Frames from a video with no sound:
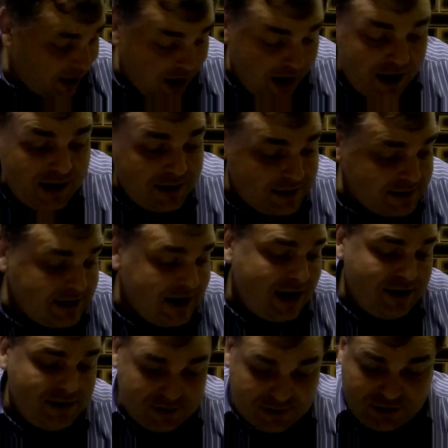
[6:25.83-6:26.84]
I
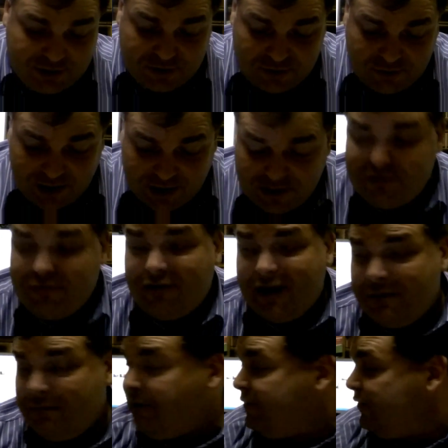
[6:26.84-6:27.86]
tend to
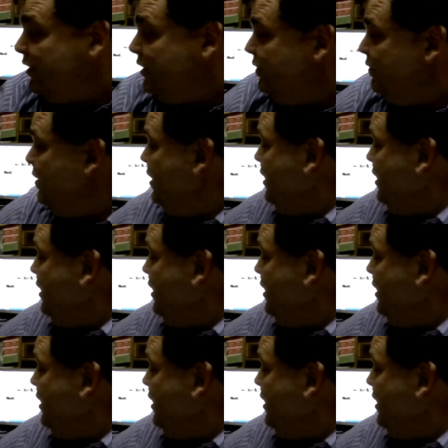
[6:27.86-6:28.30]
agree with you.